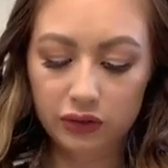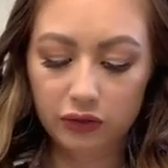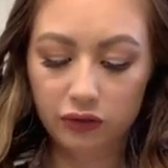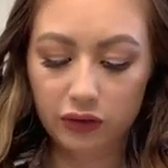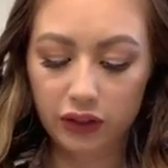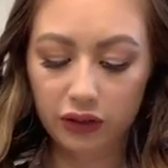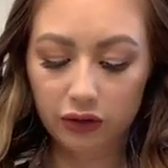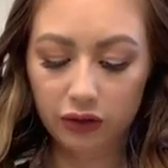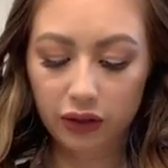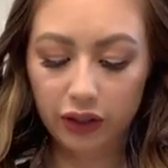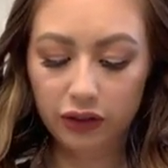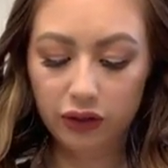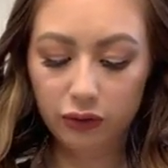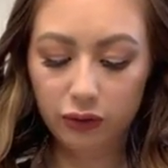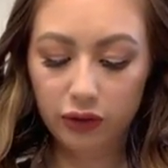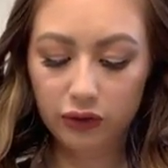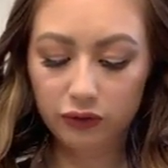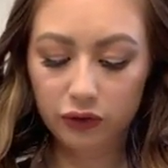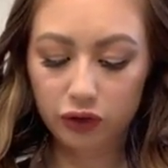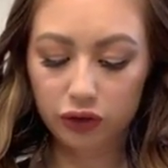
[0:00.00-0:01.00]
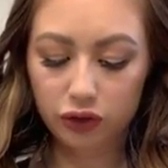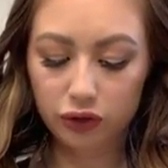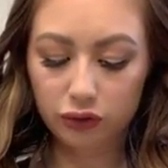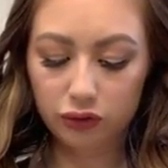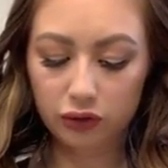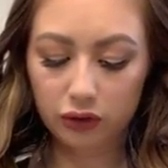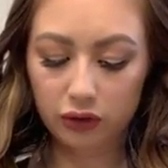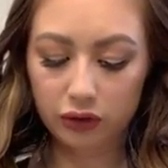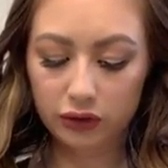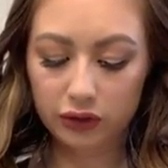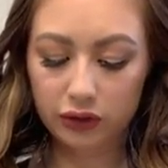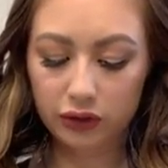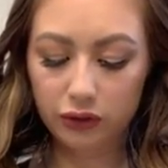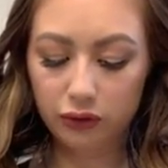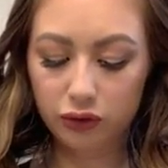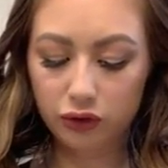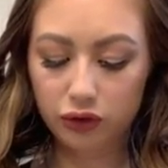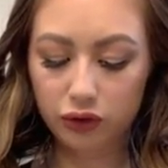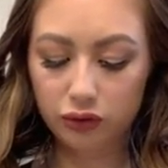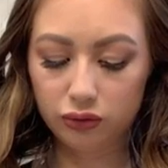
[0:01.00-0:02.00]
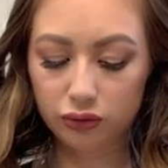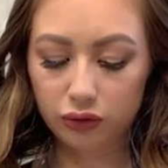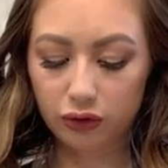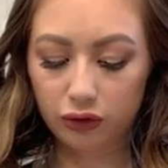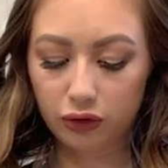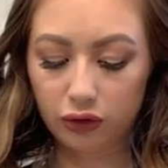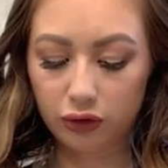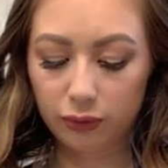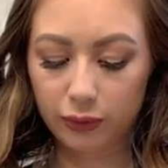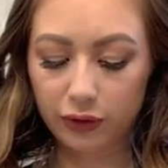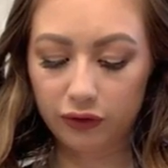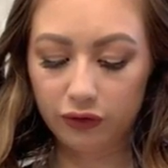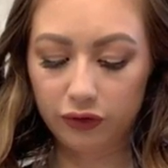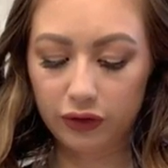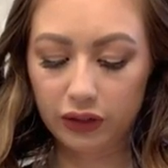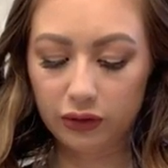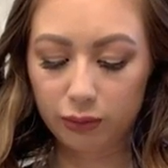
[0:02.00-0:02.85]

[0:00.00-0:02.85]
I don't have the shoes on because I know the shoes are gonna hurt my feet a bit.